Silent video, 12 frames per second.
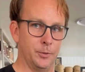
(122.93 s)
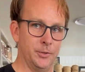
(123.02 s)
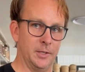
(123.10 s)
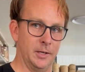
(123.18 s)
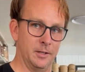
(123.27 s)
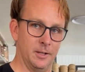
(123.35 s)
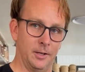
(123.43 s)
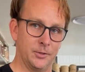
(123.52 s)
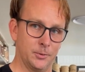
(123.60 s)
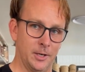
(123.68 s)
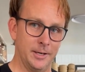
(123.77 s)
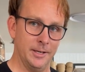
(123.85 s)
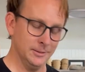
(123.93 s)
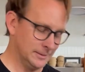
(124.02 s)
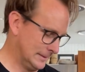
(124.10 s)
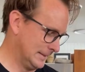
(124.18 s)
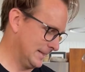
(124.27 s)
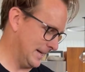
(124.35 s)
printing class right now,
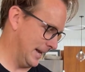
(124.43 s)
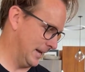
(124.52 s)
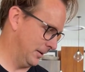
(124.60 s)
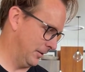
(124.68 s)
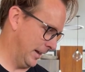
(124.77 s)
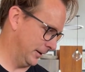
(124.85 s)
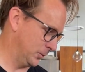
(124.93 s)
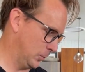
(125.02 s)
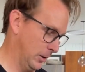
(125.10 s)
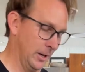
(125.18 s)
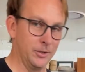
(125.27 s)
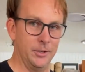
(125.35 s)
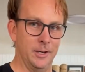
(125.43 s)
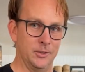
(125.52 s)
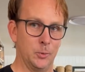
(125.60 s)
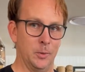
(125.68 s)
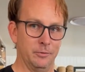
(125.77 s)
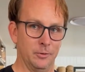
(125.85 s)
and that is where I could get
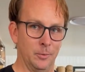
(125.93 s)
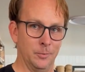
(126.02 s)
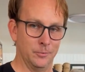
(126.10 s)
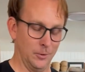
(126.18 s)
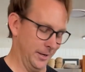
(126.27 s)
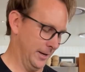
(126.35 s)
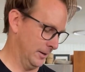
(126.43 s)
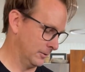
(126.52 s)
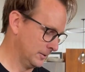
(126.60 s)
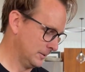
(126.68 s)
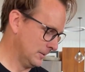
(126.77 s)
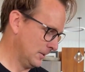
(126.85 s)
squid from right now.